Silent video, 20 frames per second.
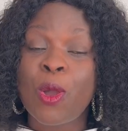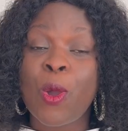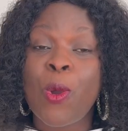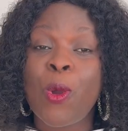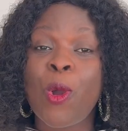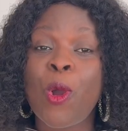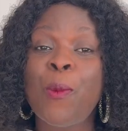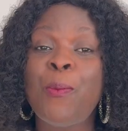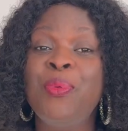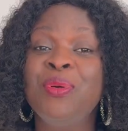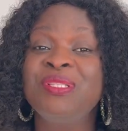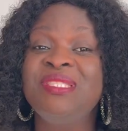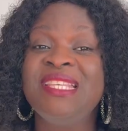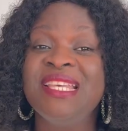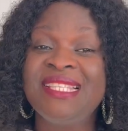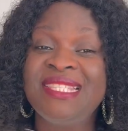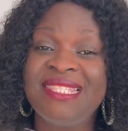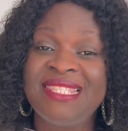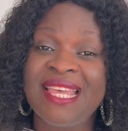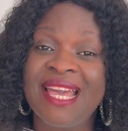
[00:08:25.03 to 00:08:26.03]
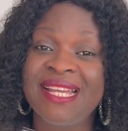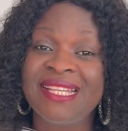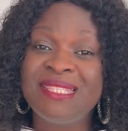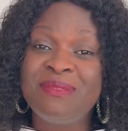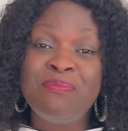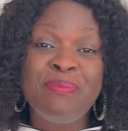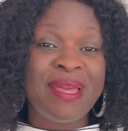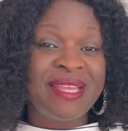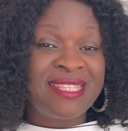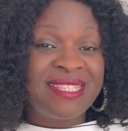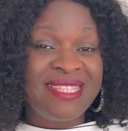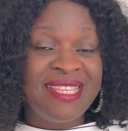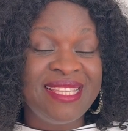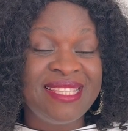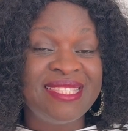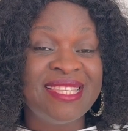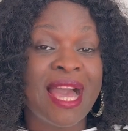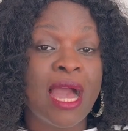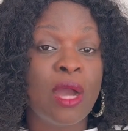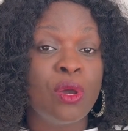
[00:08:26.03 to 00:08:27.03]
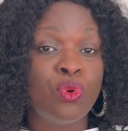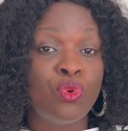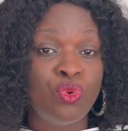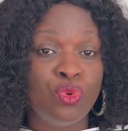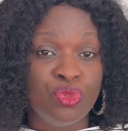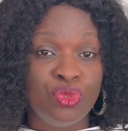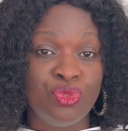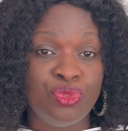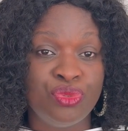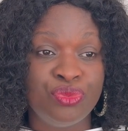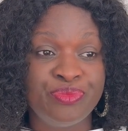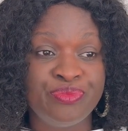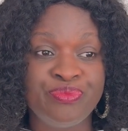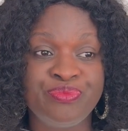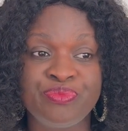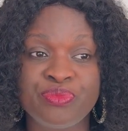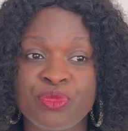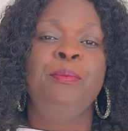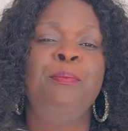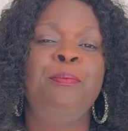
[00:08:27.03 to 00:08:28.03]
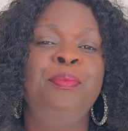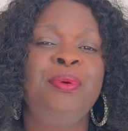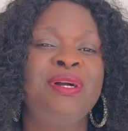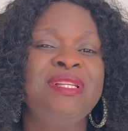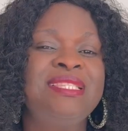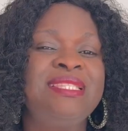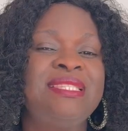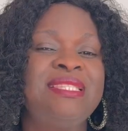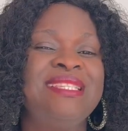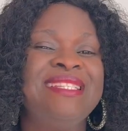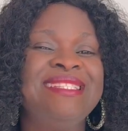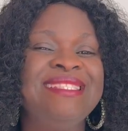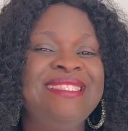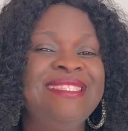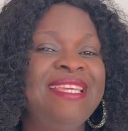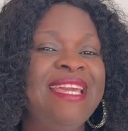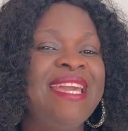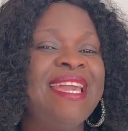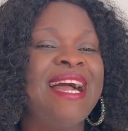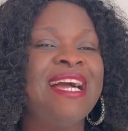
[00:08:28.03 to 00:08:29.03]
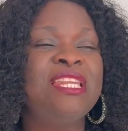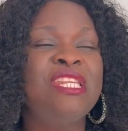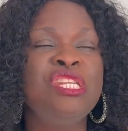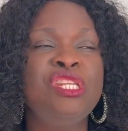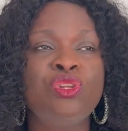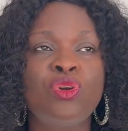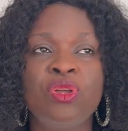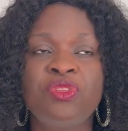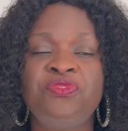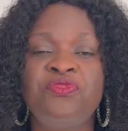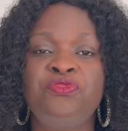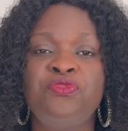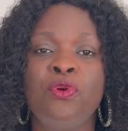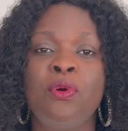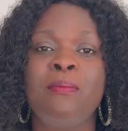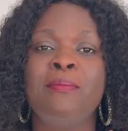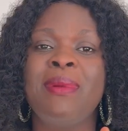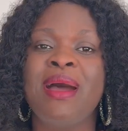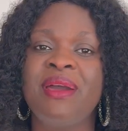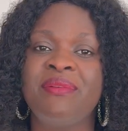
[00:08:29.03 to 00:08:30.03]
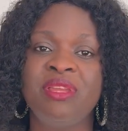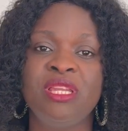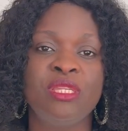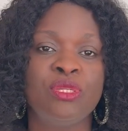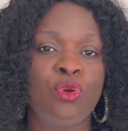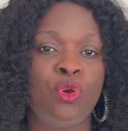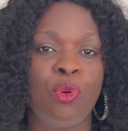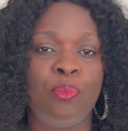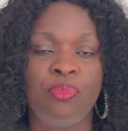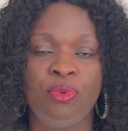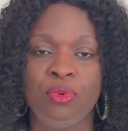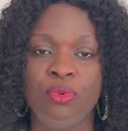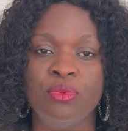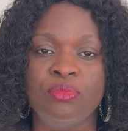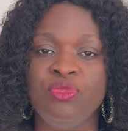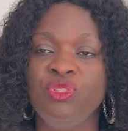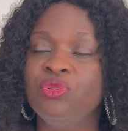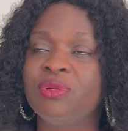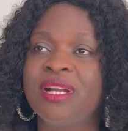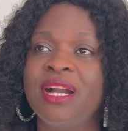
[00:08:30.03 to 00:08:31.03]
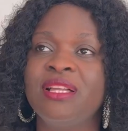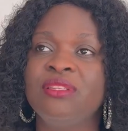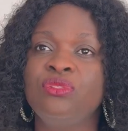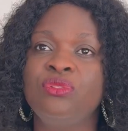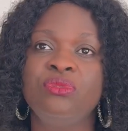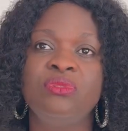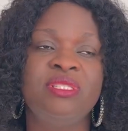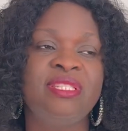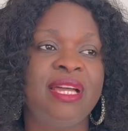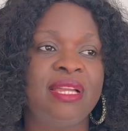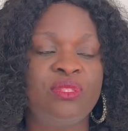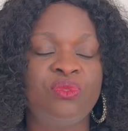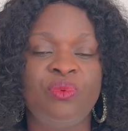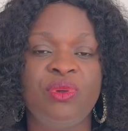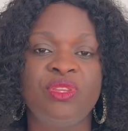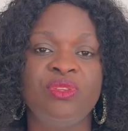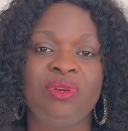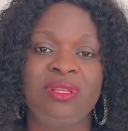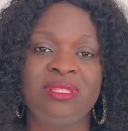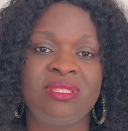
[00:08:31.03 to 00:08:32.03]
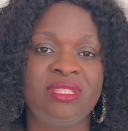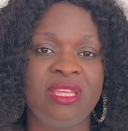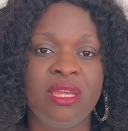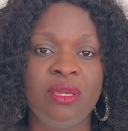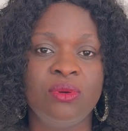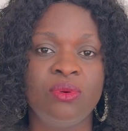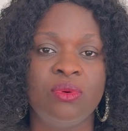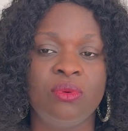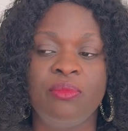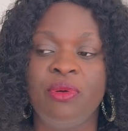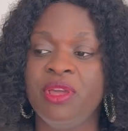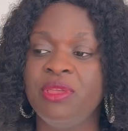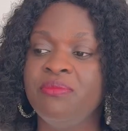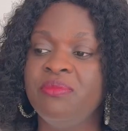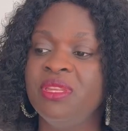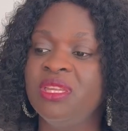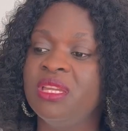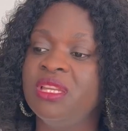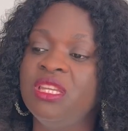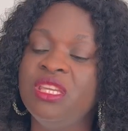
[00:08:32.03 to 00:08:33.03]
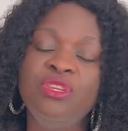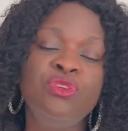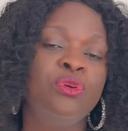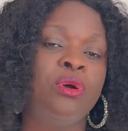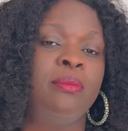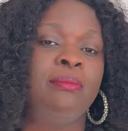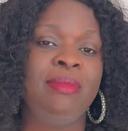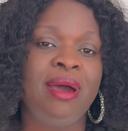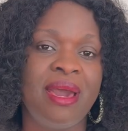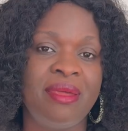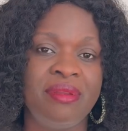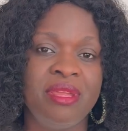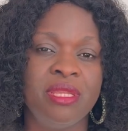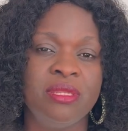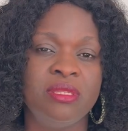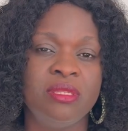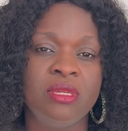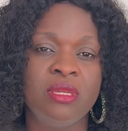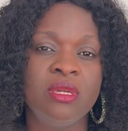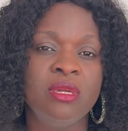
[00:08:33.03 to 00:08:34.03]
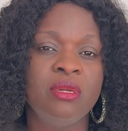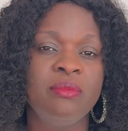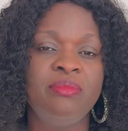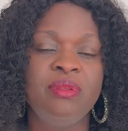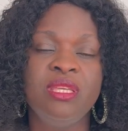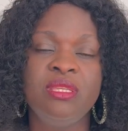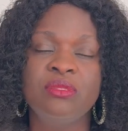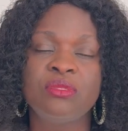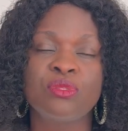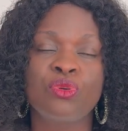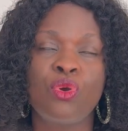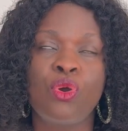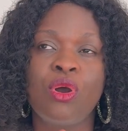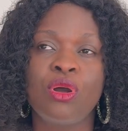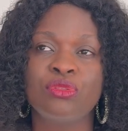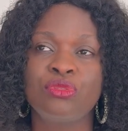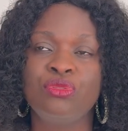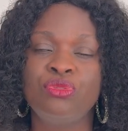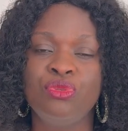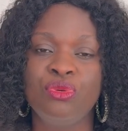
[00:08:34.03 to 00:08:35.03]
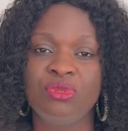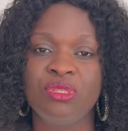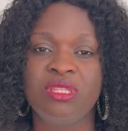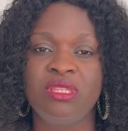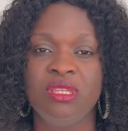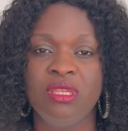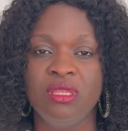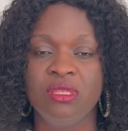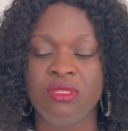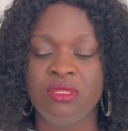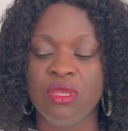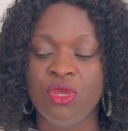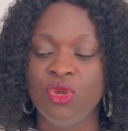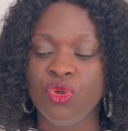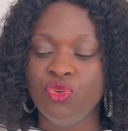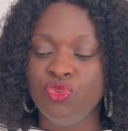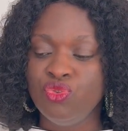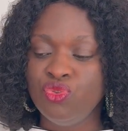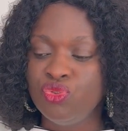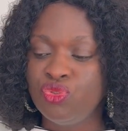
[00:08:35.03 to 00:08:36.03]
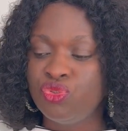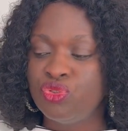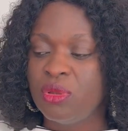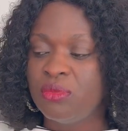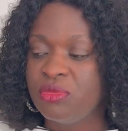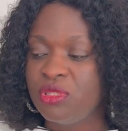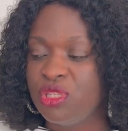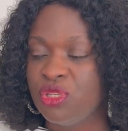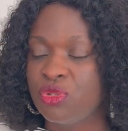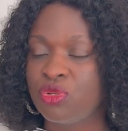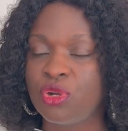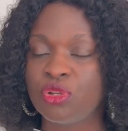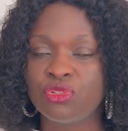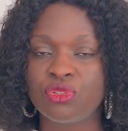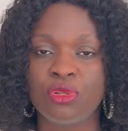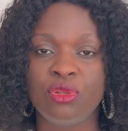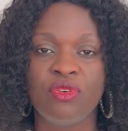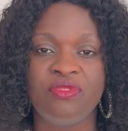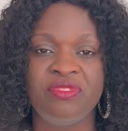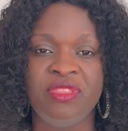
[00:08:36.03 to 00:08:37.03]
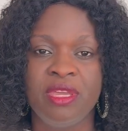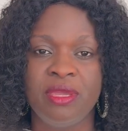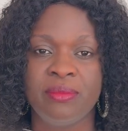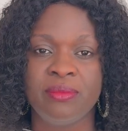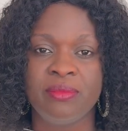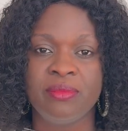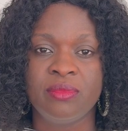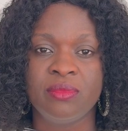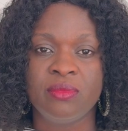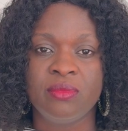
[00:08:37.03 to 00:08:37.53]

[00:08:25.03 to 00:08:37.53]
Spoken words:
Opposite sex besties are good, but they are not for married couple. You can do that when you're single, but immediately you're married, please cut those things. Use something, cut all of them.